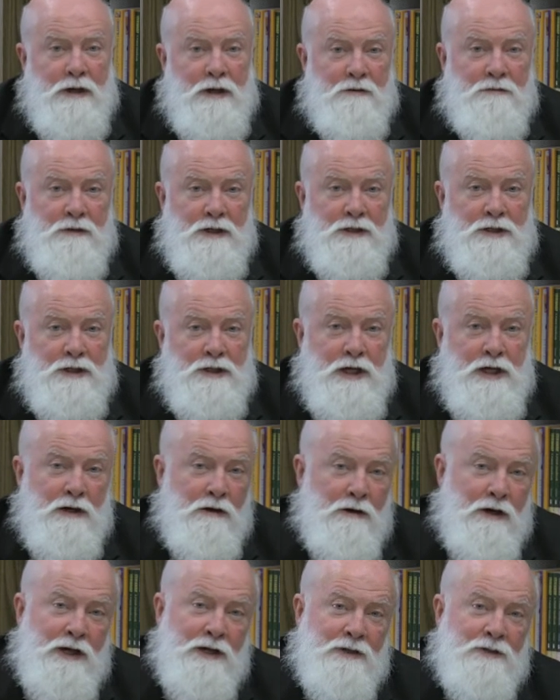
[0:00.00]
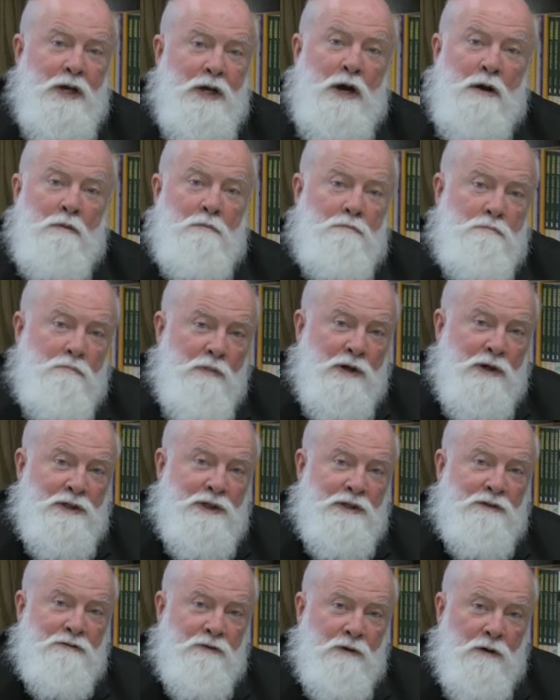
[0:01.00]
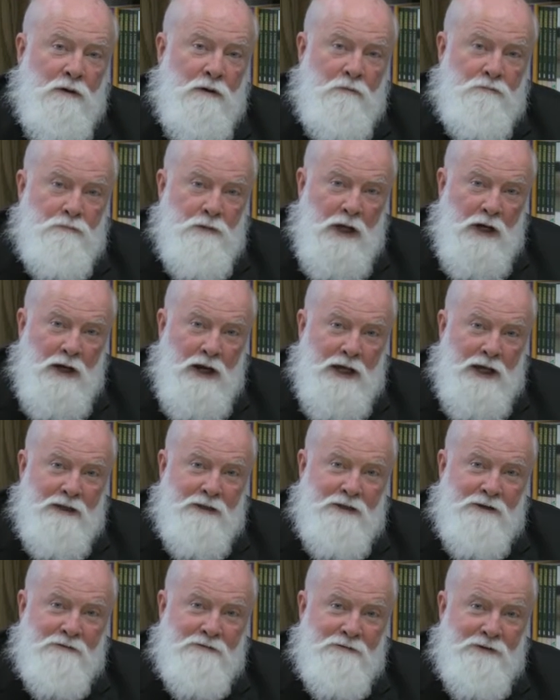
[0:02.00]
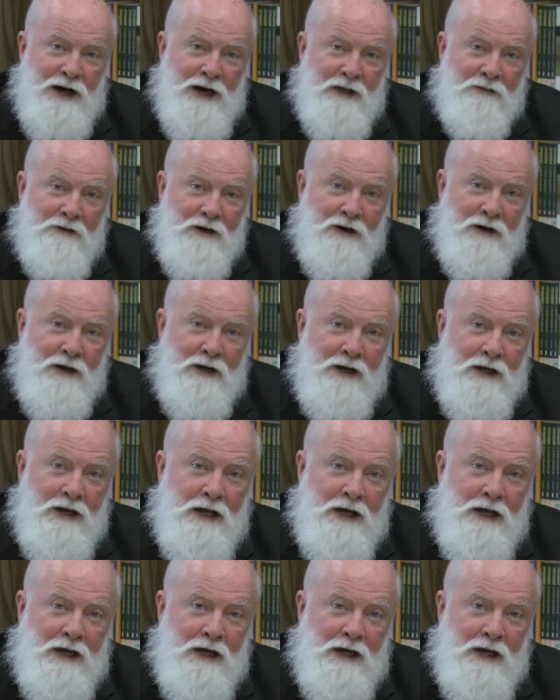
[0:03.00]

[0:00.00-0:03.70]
of this year is merciful like the Father.